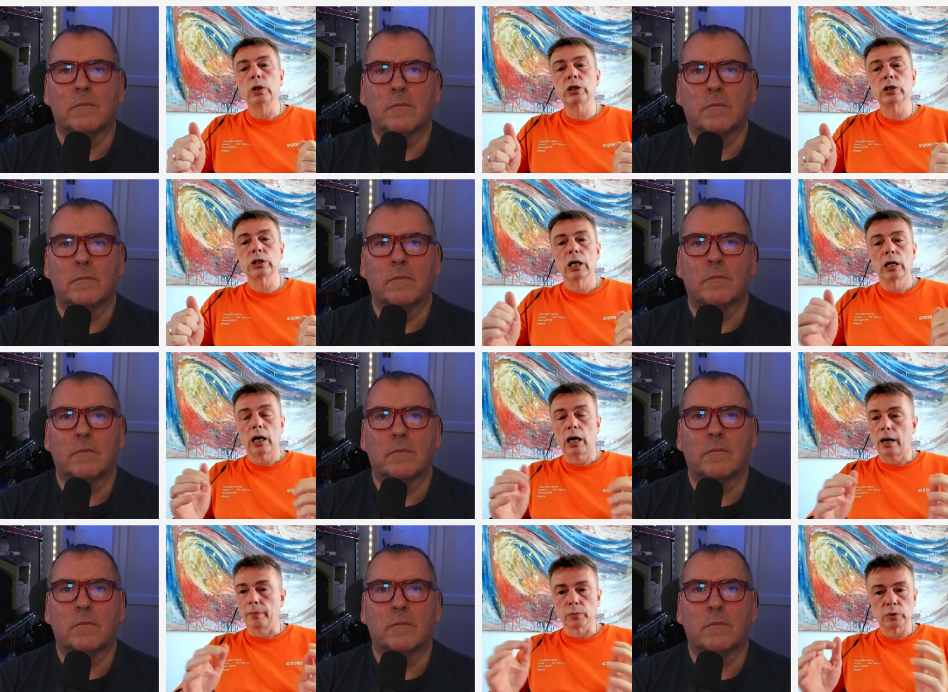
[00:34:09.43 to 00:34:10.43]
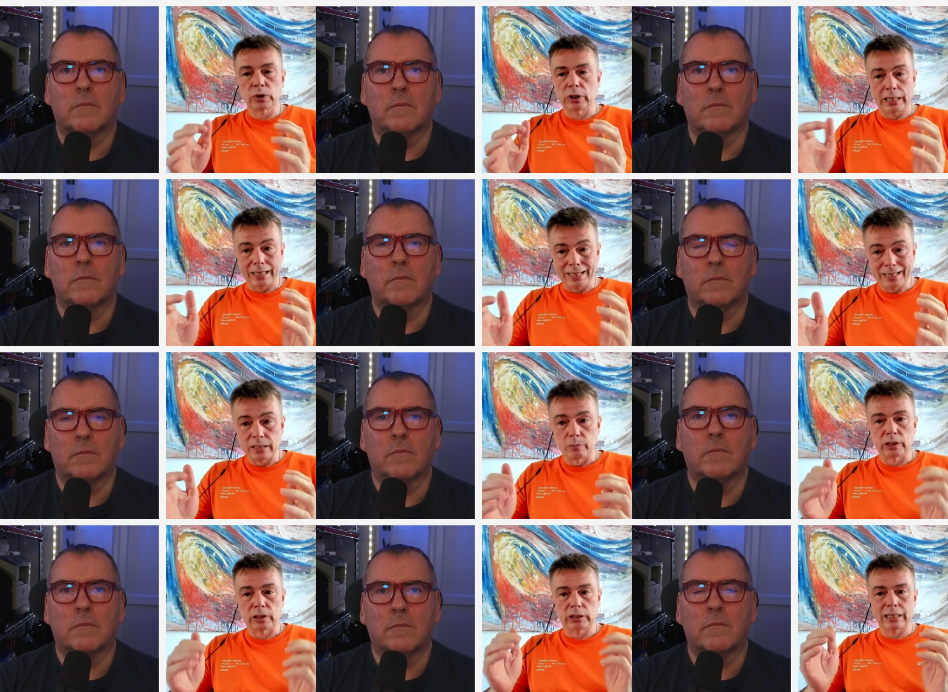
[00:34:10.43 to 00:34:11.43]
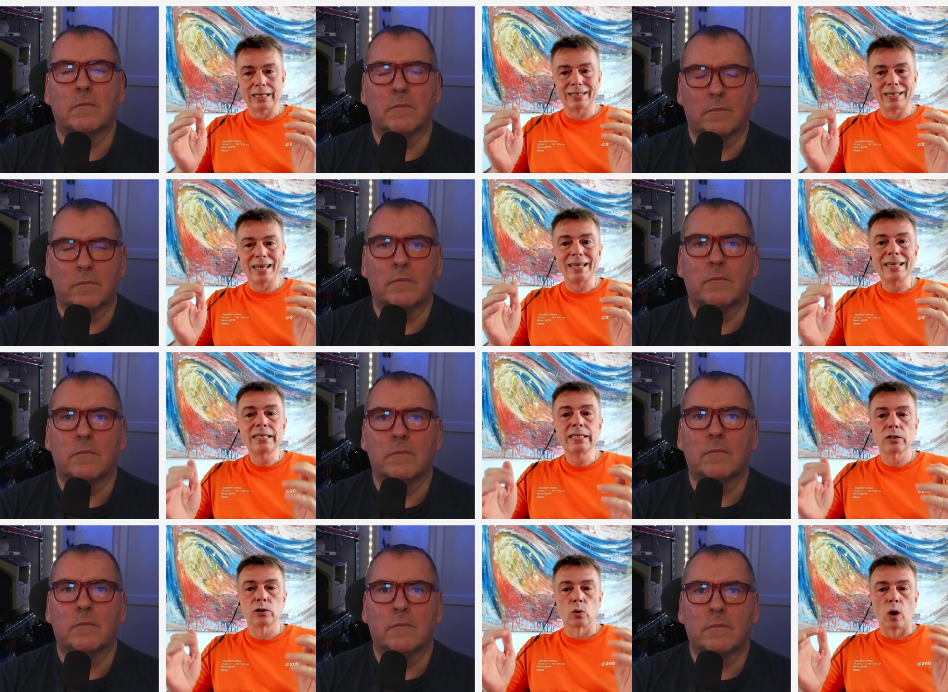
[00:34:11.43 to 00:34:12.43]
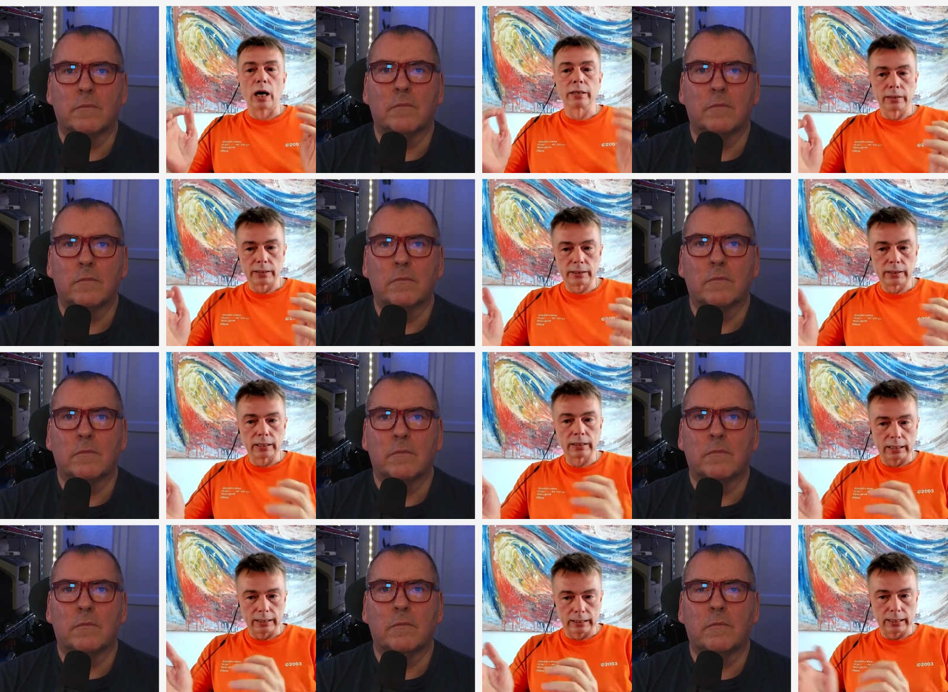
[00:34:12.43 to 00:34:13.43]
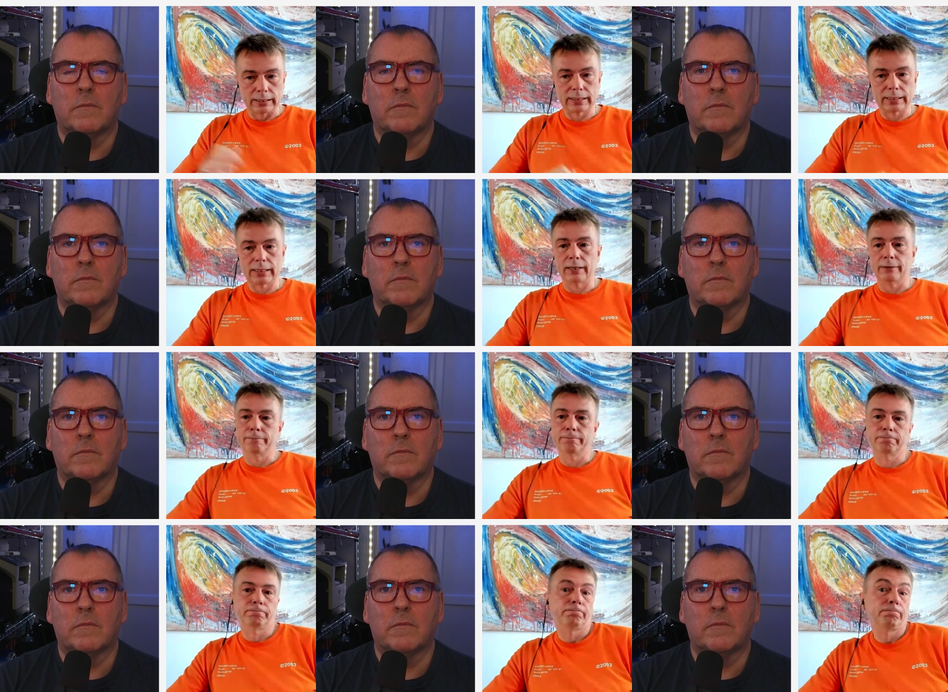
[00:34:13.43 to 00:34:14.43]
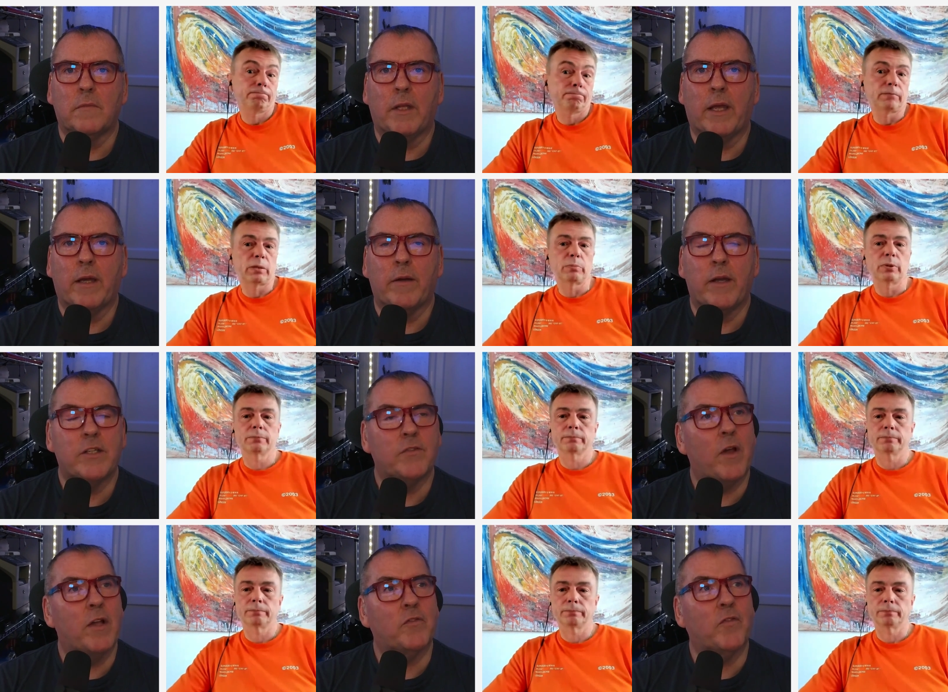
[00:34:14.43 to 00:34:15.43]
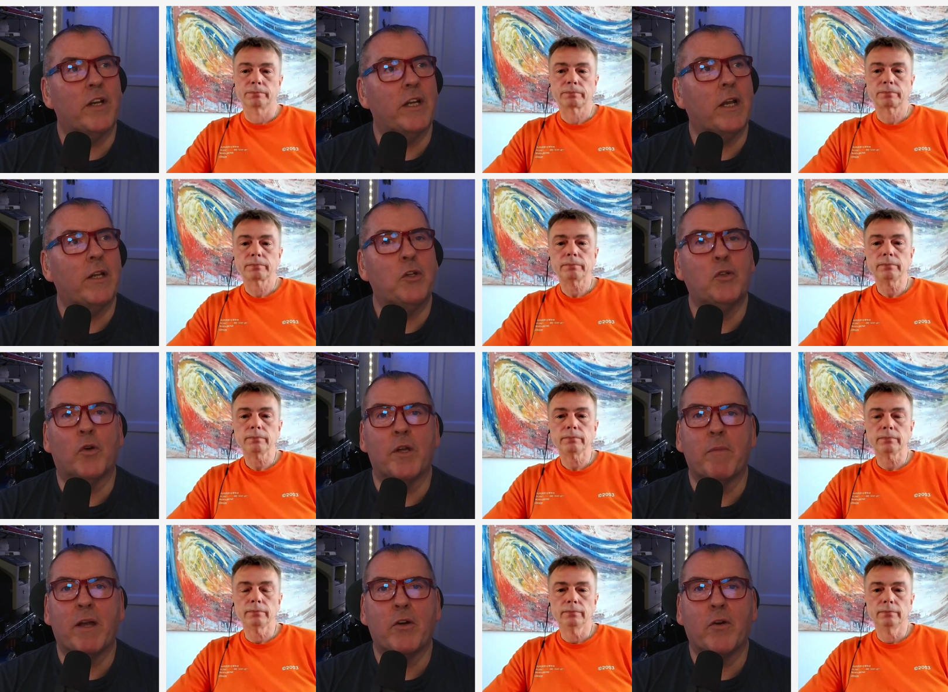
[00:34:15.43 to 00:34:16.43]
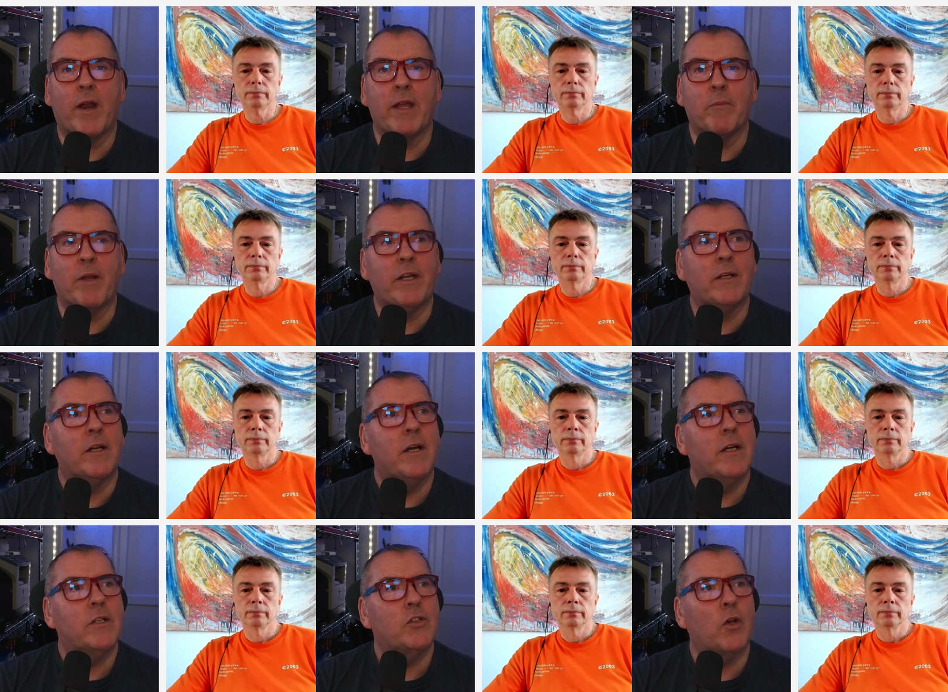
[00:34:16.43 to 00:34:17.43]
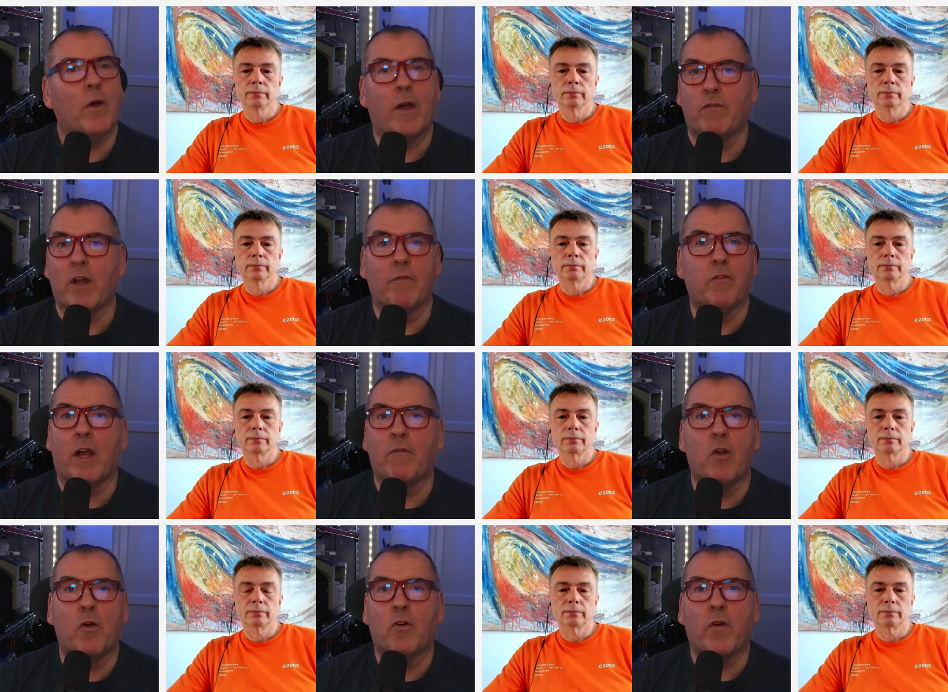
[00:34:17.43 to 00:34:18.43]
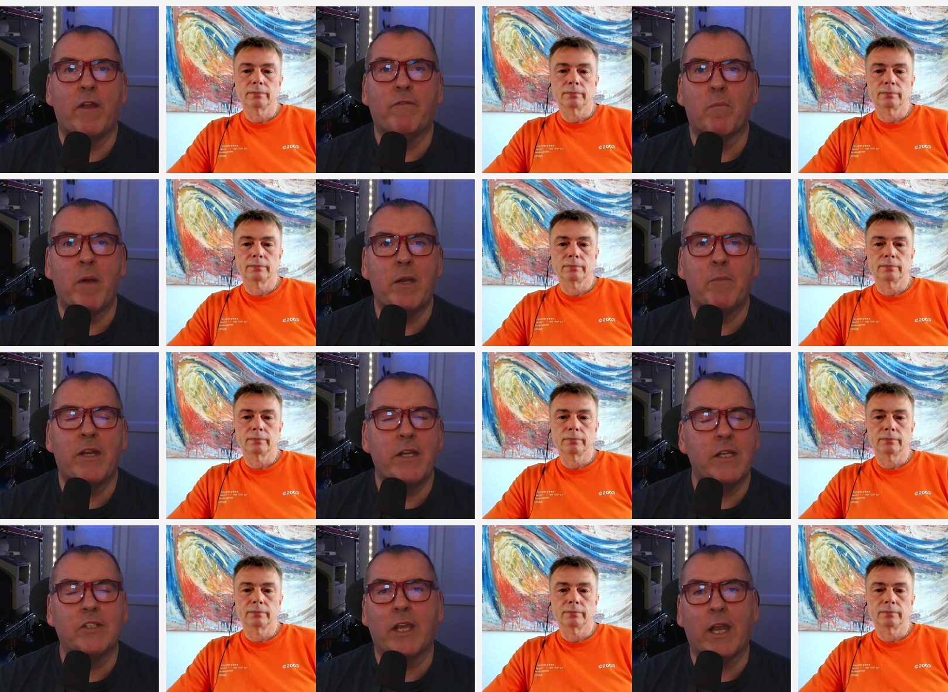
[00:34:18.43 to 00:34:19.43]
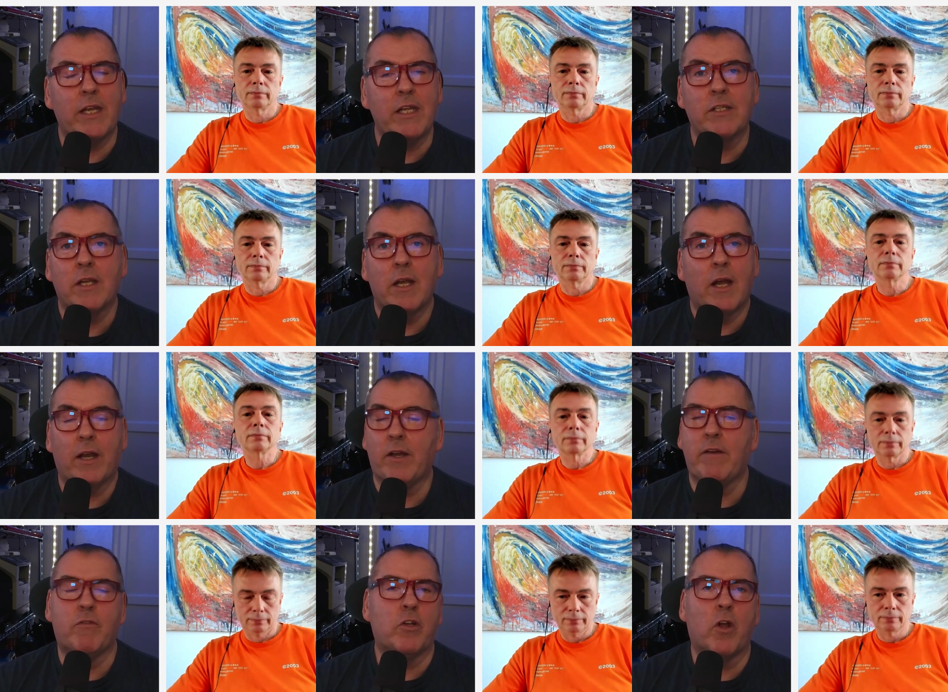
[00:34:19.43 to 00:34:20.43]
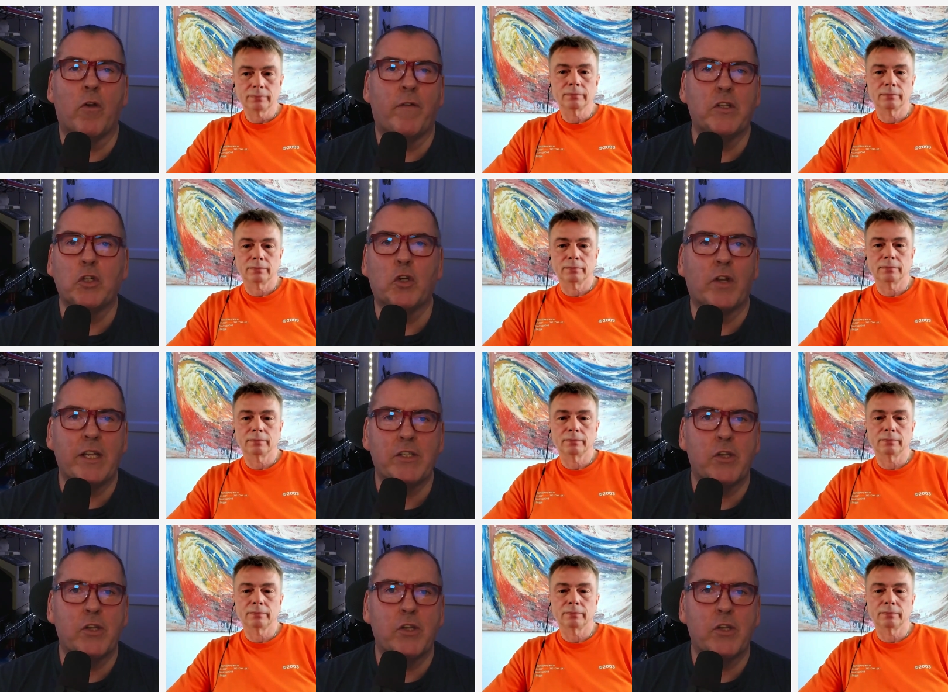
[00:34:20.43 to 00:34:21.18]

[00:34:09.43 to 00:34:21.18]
Speaker 1: which is I'm not saying easy, but it's, it's easy to understand and, and sell. Yeah. Maybe
Speaker 2: it's funny, like you're talking about Craig. I mean, so I've, I've, I've known Craig for many many years. Again, he's I don't even know he's a good